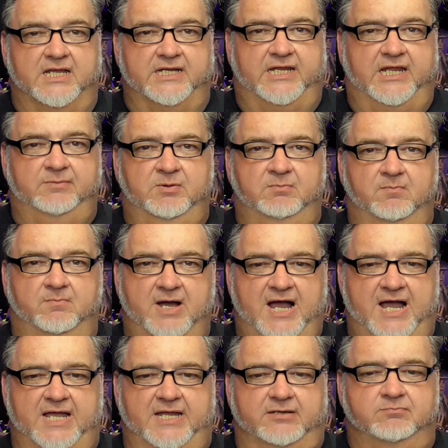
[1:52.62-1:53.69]
Keep in
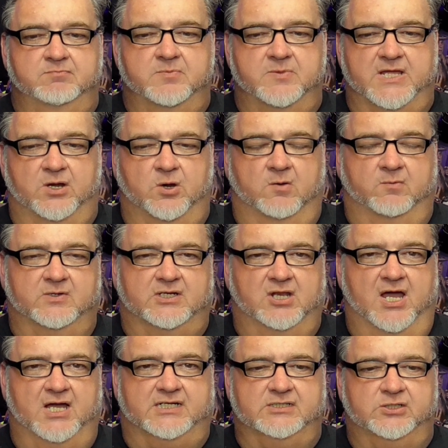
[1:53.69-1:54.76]
mind that
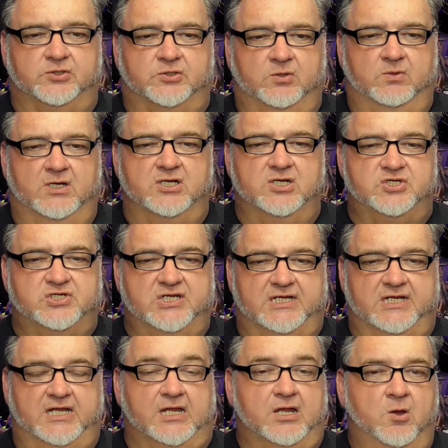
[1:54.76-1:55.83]
overclocking the 200
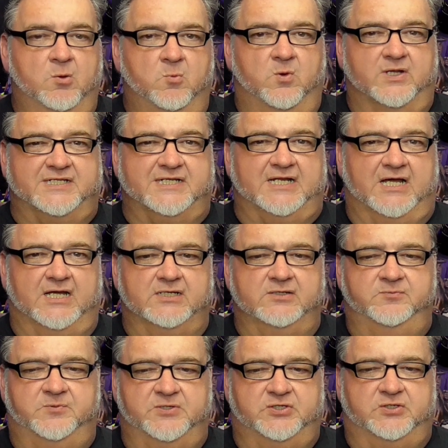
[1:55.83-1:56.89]
GE was an
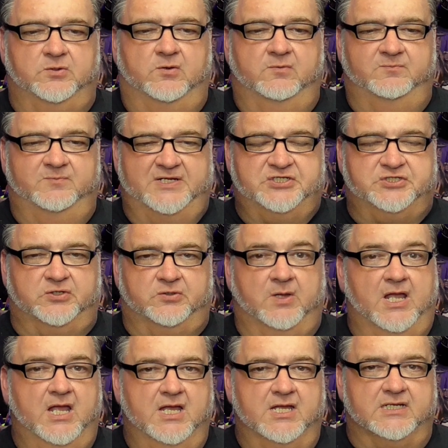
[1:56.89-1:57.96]
unofficial feature
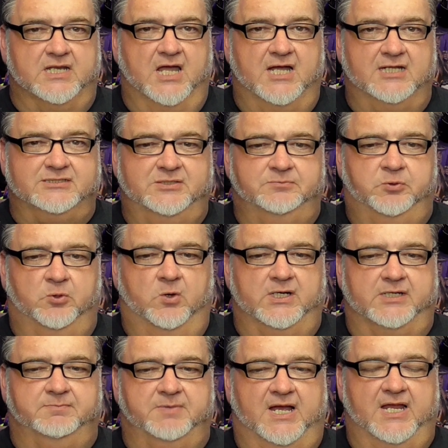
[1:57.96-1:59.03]
not
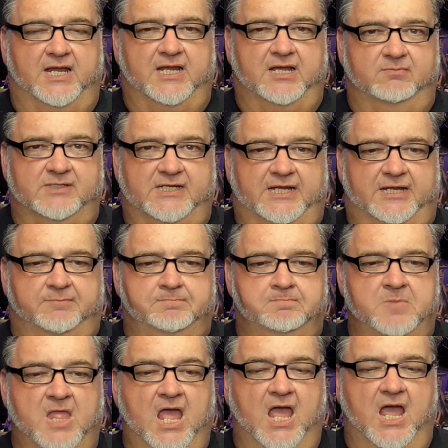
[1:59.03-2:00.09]
supported by AMD
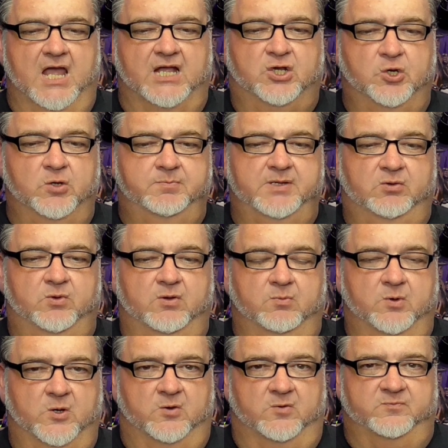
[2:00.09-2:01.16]
and could be
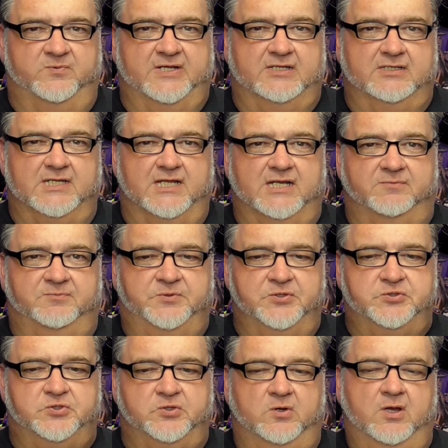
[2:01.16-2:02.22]
removed in a
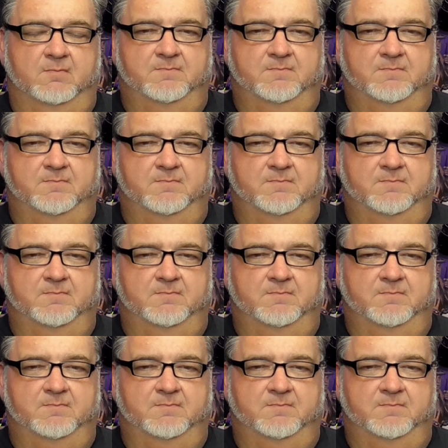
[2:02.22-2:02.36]
future